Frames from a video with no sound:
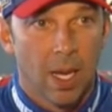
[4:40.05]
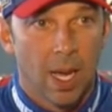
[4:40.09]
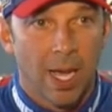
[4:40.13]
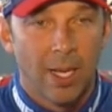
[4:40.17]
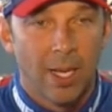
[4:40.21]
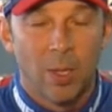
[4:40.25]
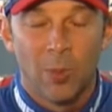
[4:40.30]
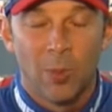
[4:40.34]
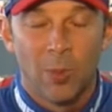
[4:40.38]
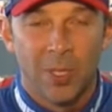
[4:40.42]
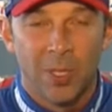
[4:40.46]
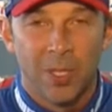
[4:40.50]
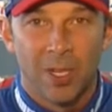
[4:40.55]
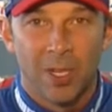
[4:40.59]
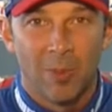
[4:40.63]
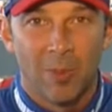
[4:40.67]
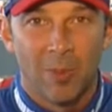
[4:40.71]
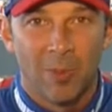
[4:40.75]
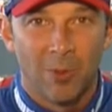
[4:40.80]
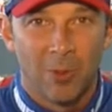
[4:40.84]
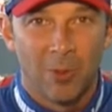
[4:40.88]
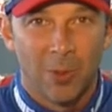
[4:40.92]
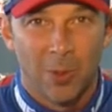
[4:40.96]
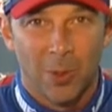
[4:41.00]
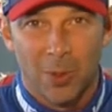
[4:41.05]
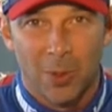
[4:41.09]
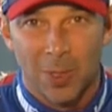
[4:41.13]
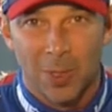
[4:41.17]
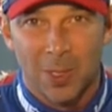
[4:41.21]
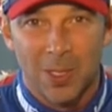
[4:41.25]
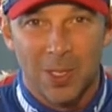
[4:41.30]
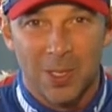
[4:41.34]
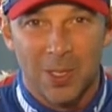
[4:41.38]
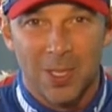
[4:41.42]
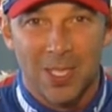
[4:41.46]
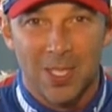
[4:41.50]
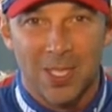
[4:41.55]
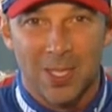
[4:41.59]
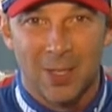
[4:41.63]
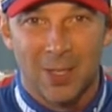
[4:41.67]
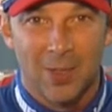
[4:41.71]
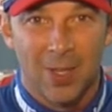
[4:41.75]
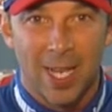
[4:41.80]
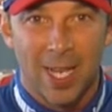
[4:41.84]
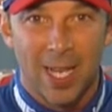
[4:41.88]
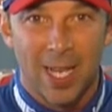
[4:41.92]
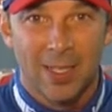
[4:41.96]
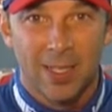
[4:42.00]
I don't put the cart before the horse. You guys
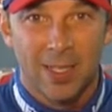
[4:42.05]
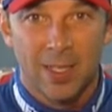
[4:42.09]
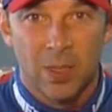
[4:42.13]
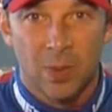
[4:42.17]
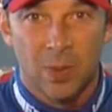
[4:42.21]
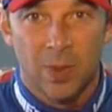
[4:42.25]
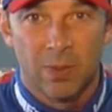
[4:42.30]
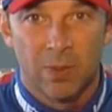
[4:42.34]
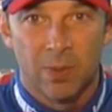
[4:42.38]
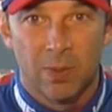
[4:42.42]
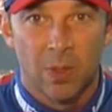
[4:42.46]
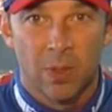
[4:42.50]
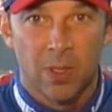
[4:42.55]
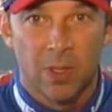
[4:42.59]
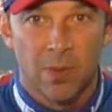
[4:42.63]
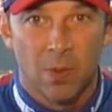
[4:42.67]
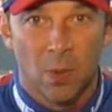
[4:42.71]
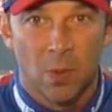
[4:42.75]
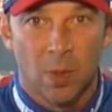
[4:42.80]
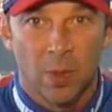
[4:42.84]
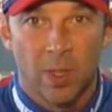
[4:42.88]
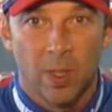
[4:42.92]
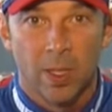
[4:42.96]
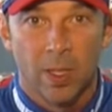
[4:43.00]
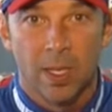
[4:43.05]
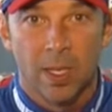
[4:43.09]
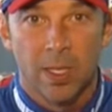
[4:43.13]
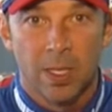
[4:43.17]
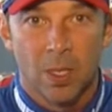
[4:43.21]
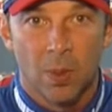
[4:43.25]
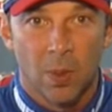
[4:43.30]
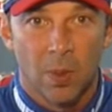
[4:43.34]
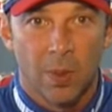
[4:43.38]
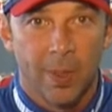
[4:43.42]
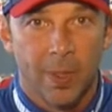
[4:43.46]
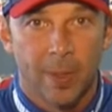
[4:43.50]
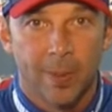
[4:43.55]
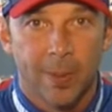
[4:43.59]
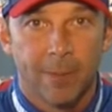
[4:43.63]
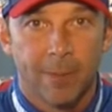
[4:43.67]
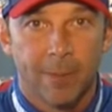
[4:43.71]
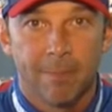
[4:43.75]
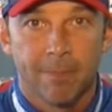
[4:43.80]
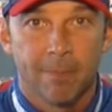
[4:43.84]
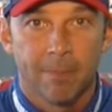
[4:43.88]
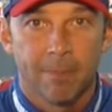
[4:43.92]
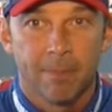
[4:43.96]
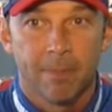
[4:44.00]
know that. So we focus forward, and that's all we're worried about.